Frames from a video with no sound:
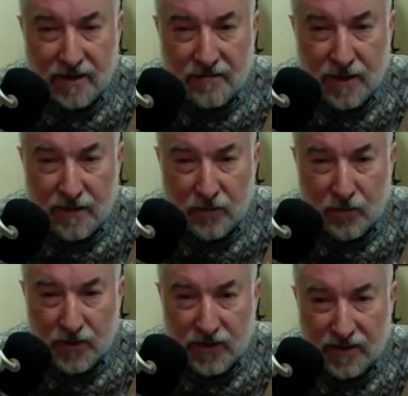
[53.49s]
people
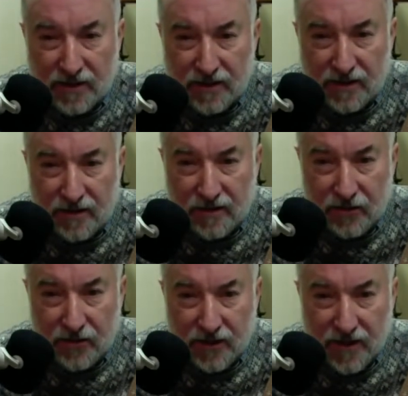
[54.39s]
would think that you
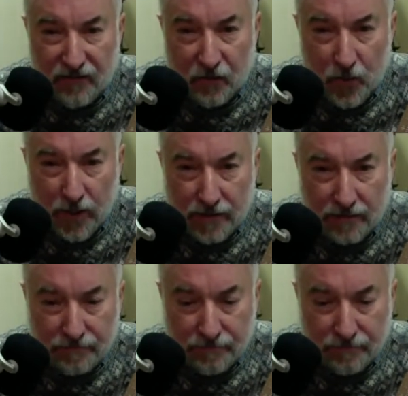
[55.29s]
could never win.